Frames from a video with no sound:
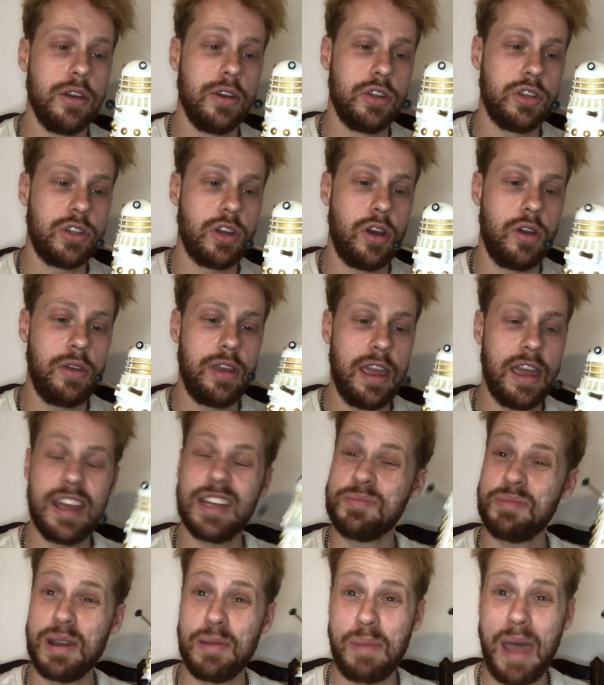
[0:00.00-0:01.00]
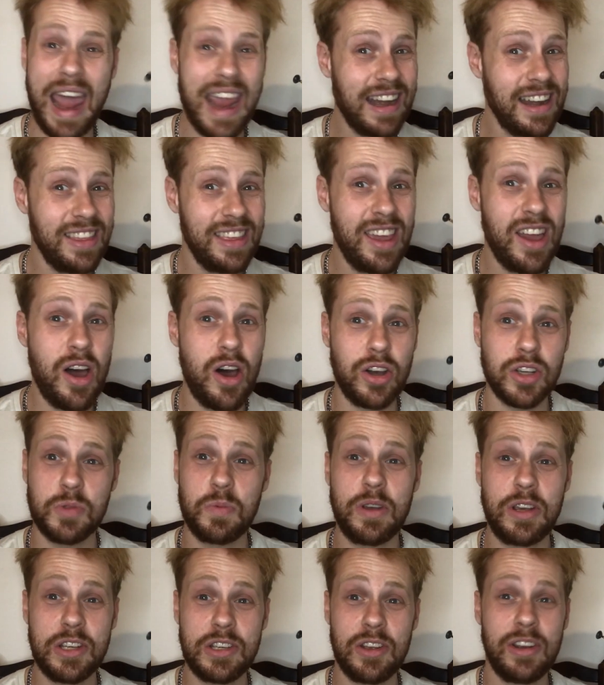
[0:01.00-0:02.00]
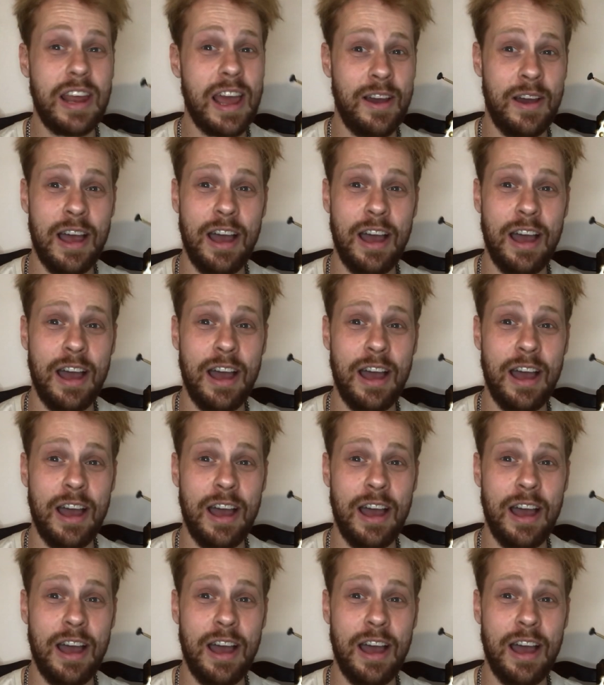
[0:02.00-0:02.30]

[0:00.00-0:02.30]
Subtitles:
So yeah, it's been a pain in the arse because I now